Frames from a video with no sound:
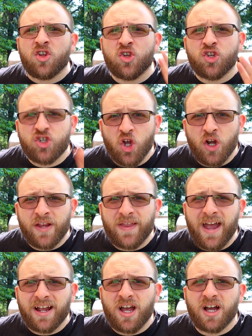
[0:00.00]
you should in
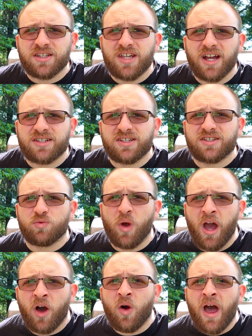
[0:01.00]
that context as
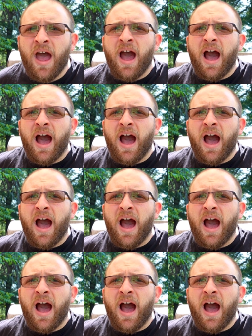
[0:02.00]
well.